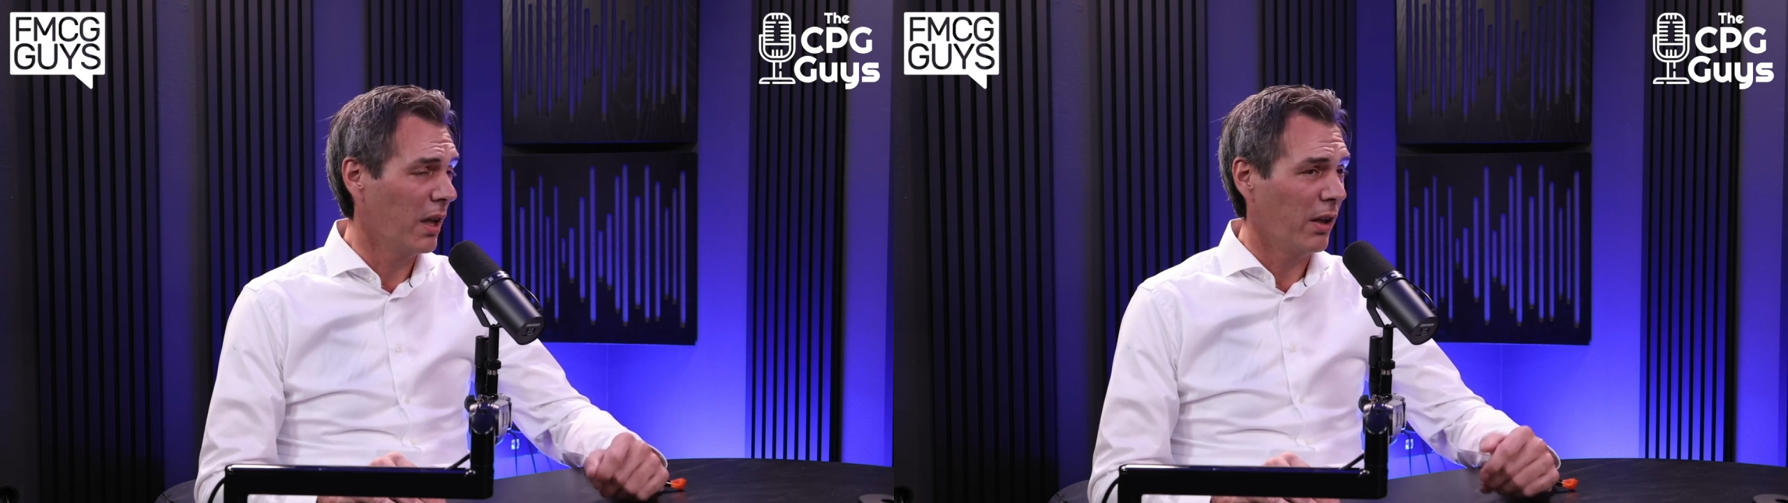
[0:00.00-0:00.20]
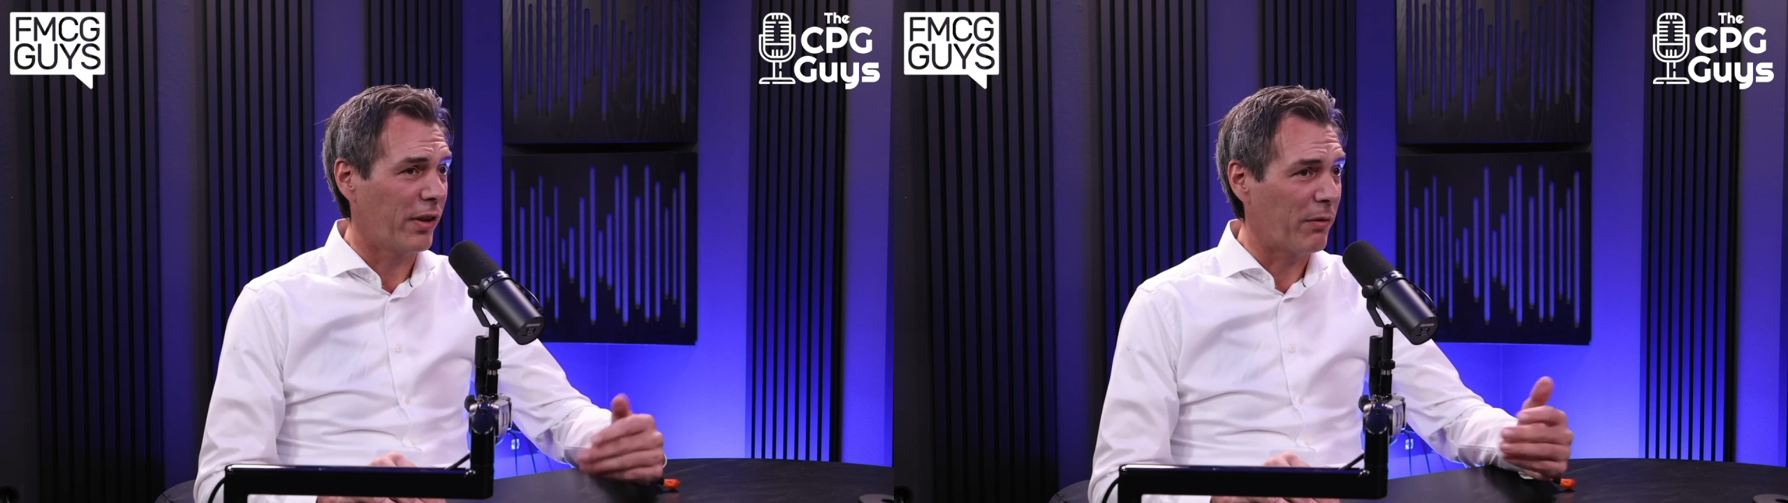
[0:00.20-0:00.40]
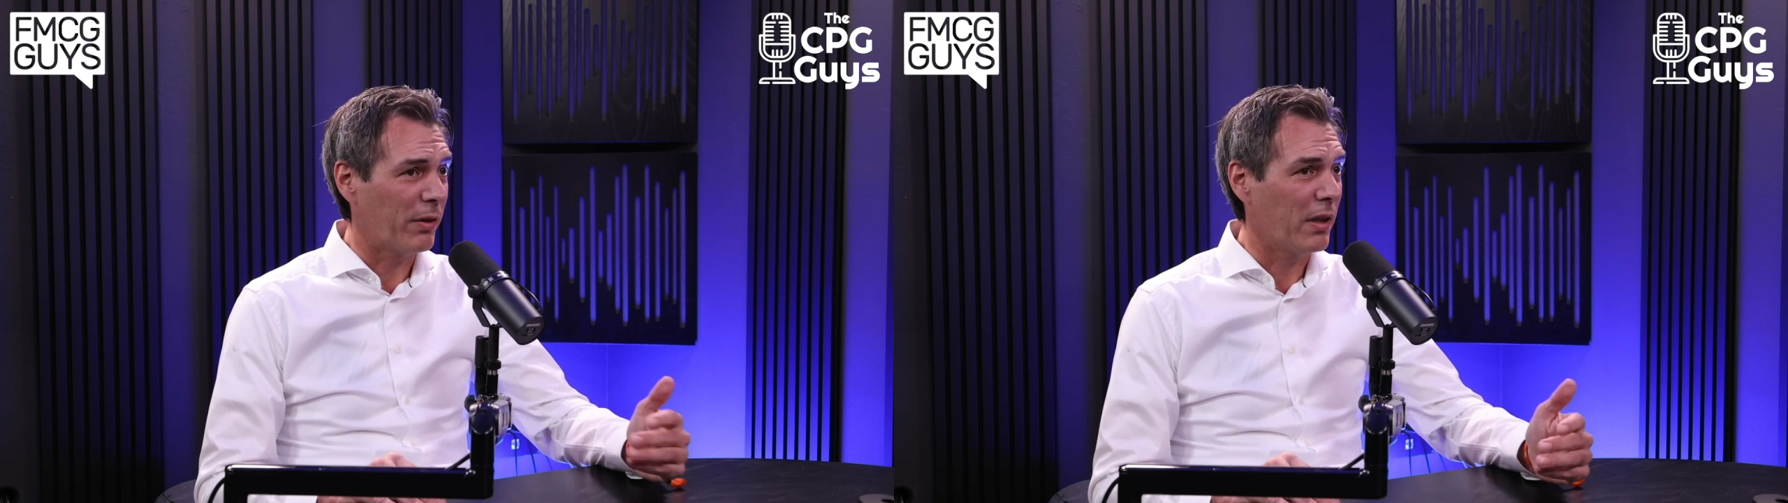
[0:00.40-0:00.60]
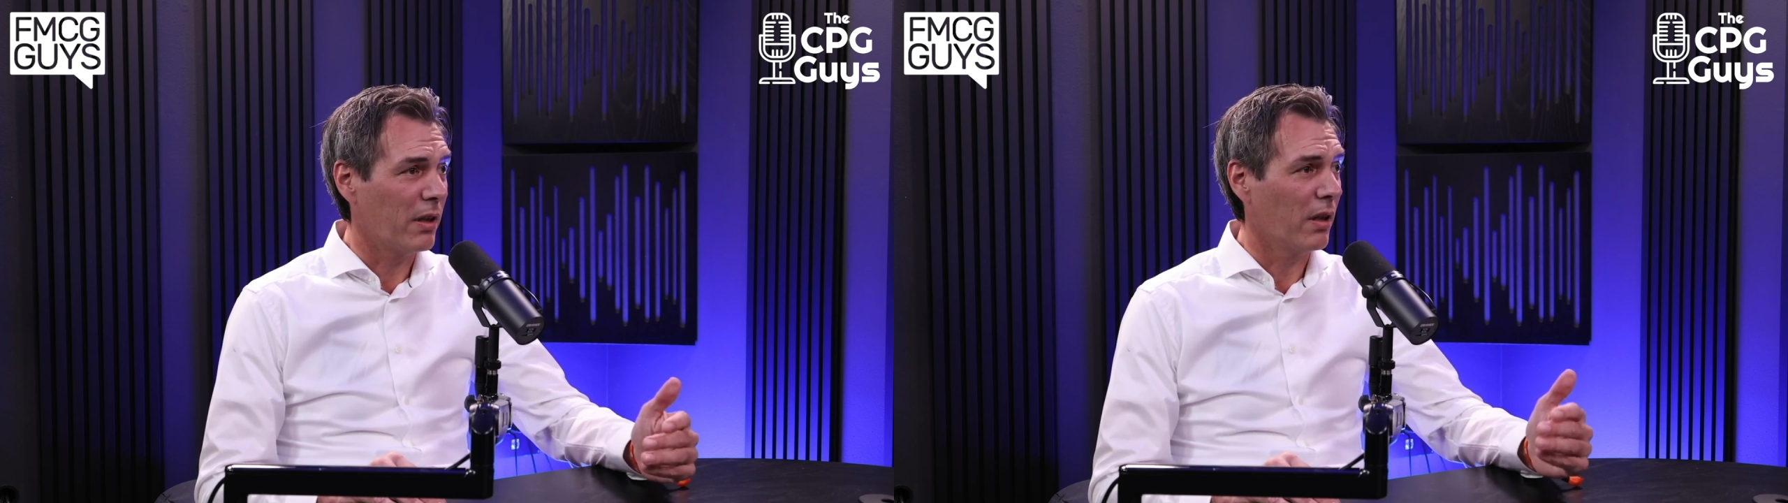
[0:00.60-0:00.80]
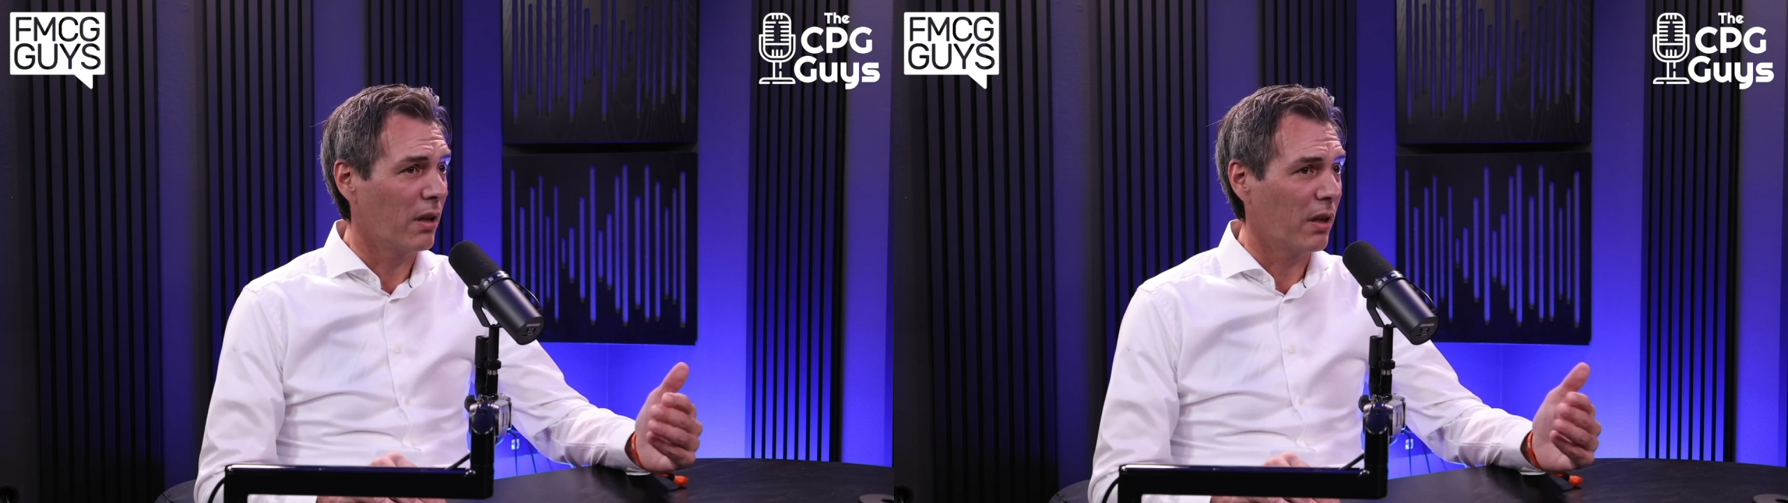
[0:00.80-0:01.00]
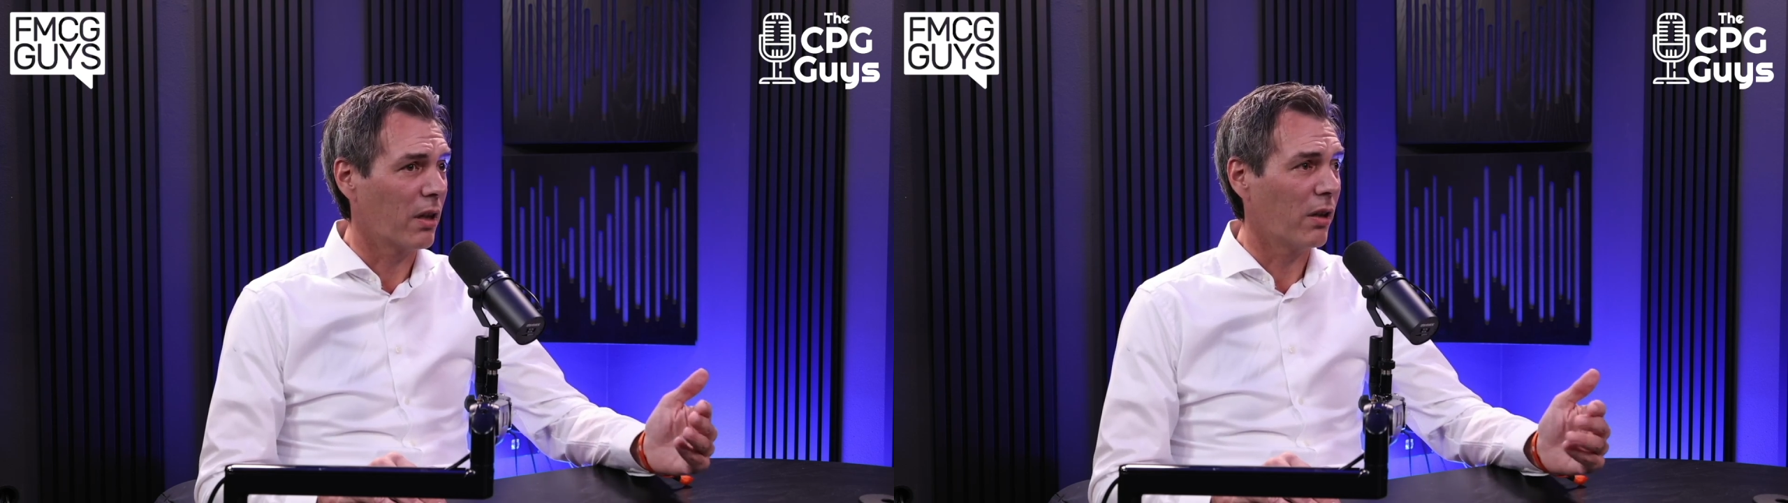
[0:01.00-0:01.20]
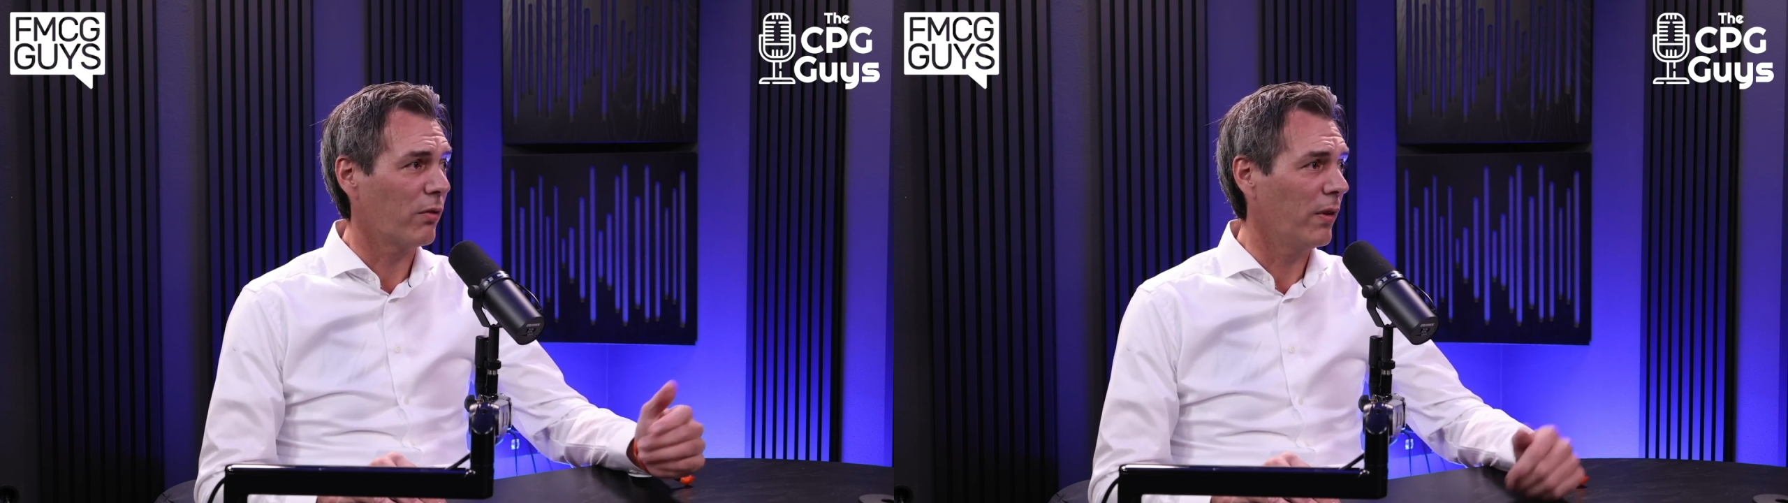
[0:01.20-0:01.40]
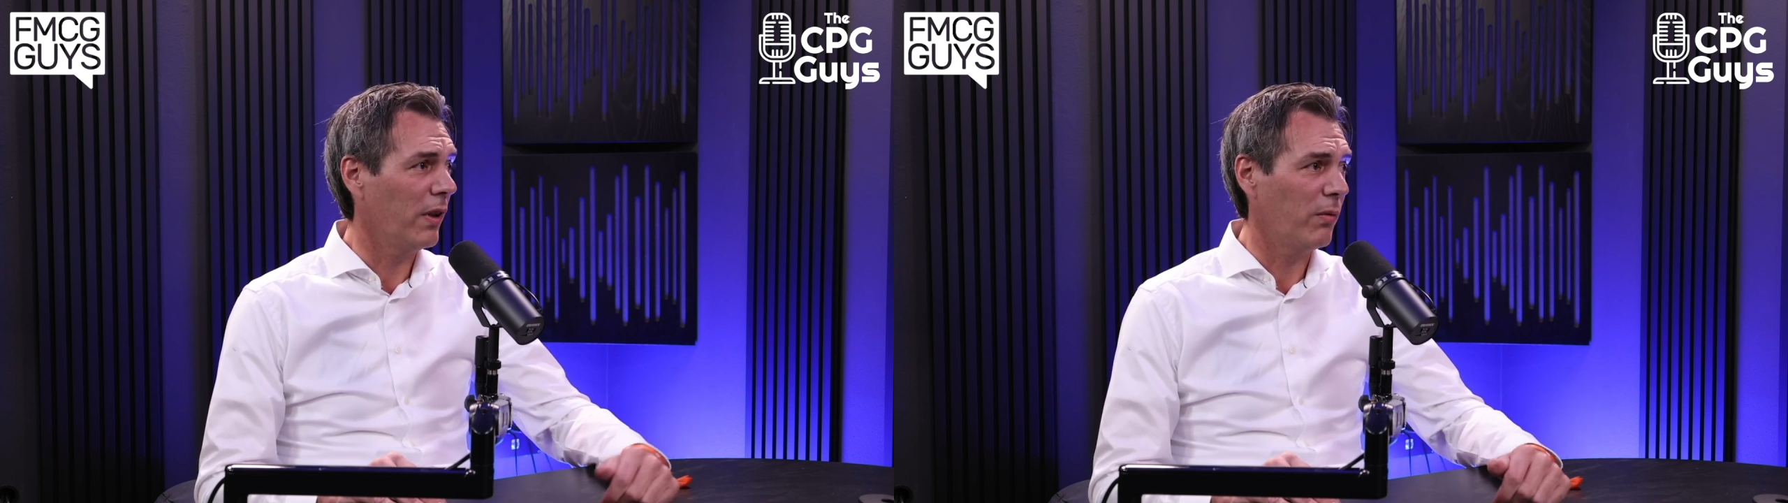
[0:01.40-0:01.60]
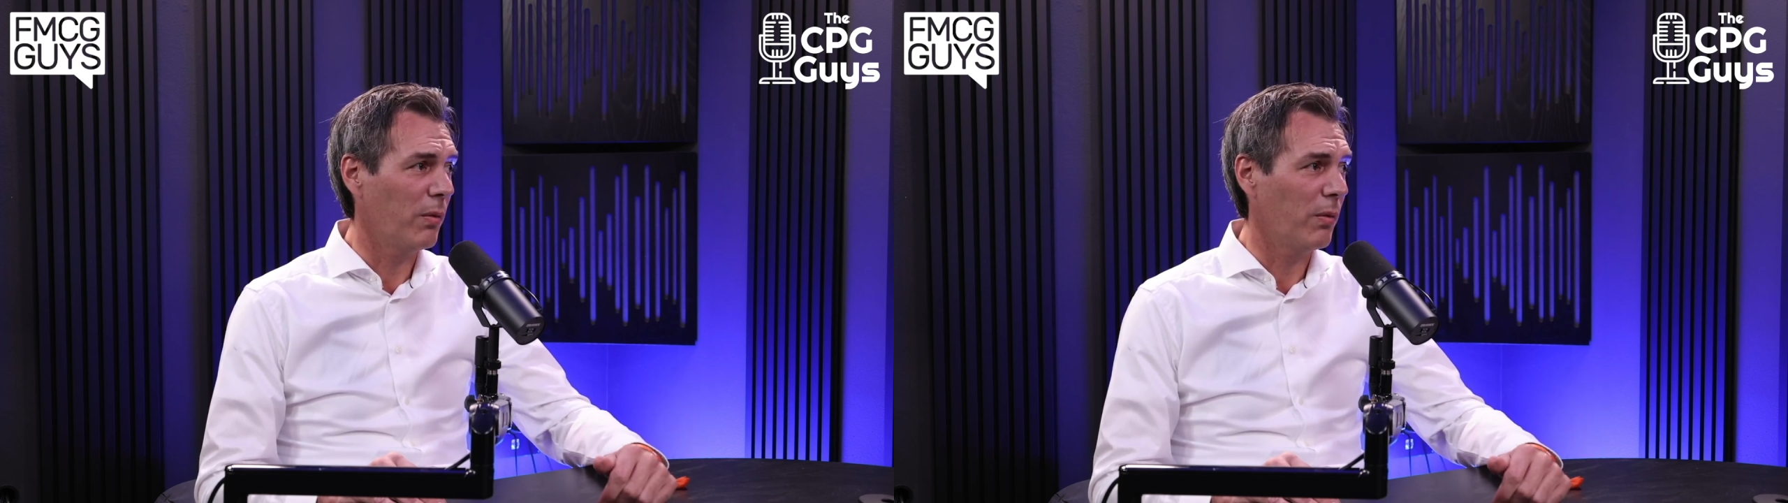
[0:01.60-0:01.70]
70 countries.